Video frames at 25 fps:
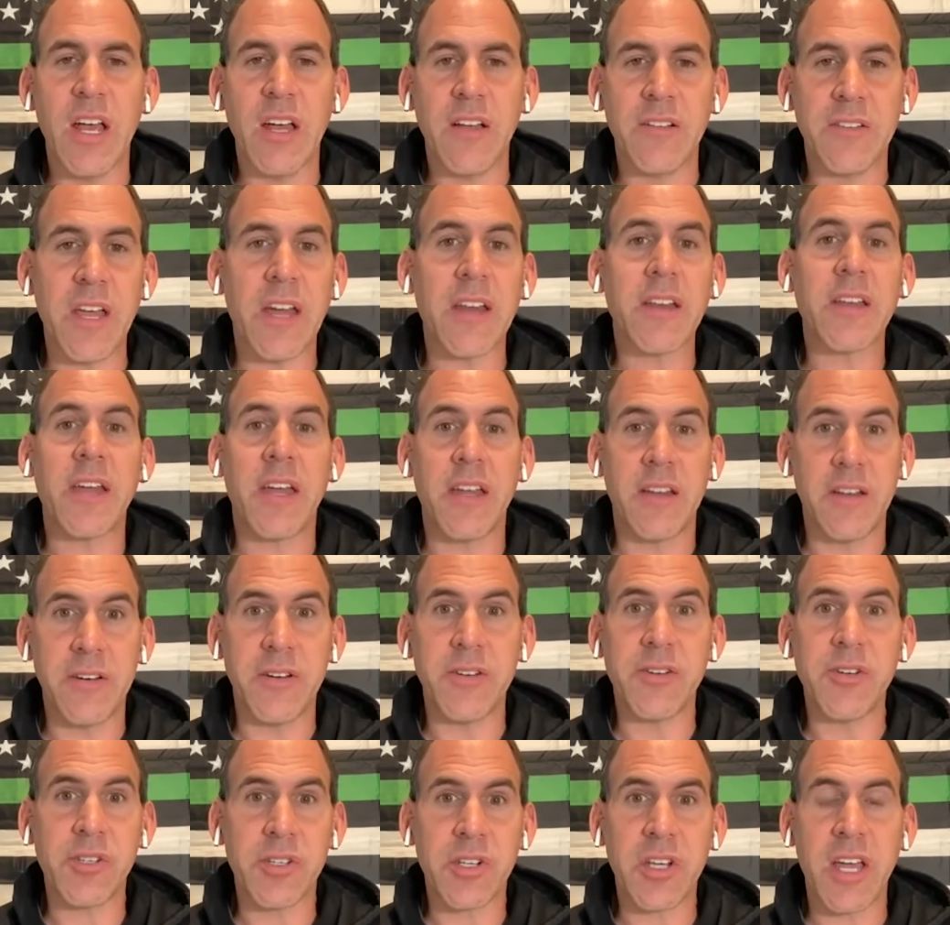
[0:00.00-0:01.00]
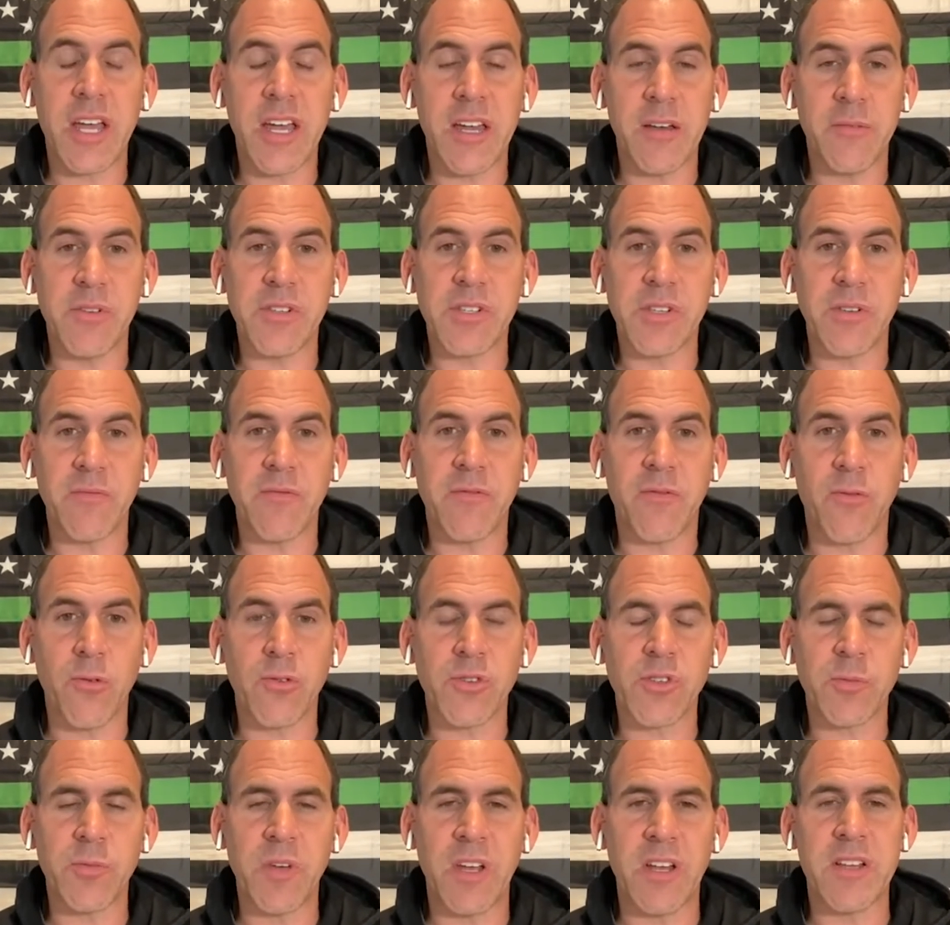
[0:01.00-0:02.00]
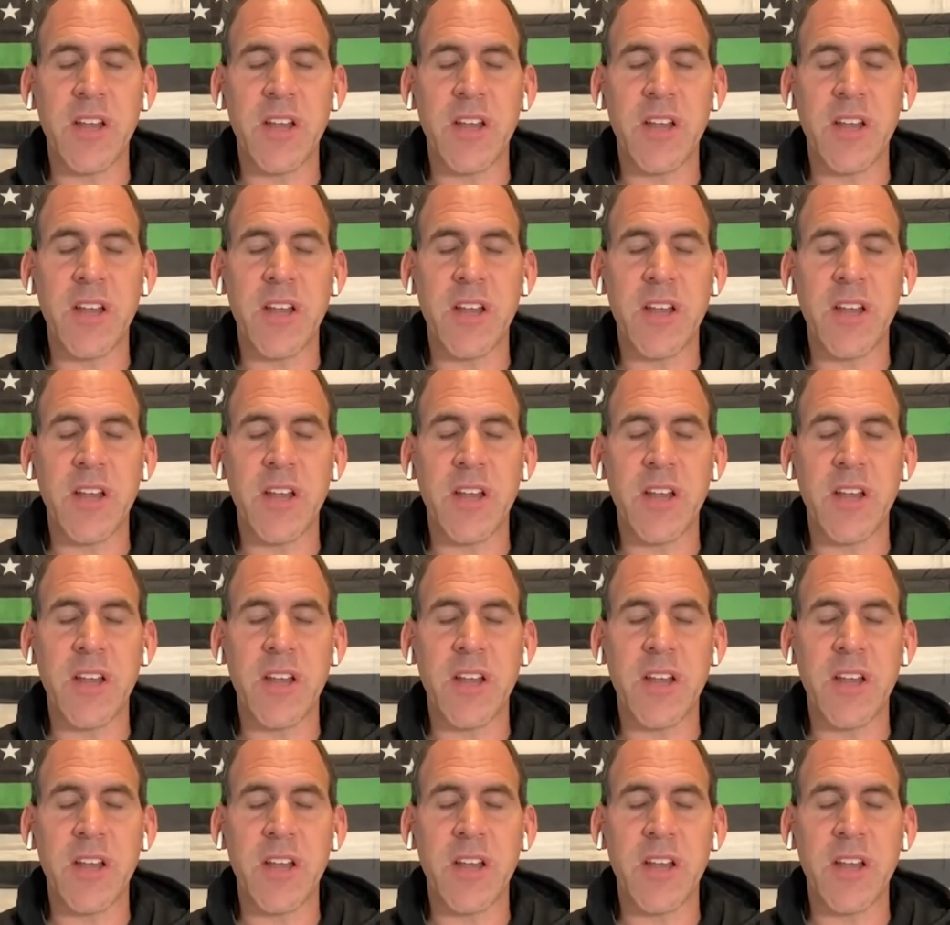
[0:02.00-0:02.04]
dedicated to just cannabis enforcement.